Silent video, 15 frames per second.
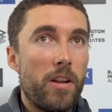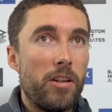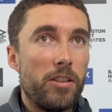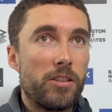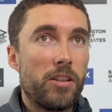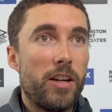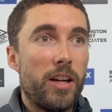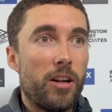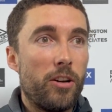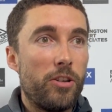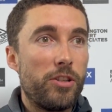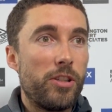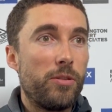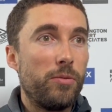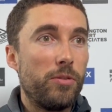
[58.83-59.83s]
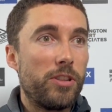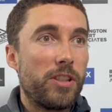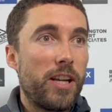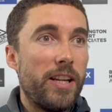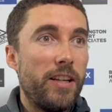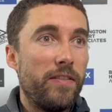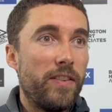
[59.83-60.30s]
psychological
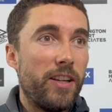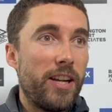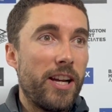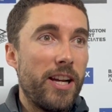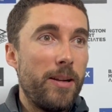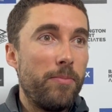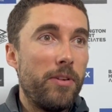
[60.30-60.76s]
state of the game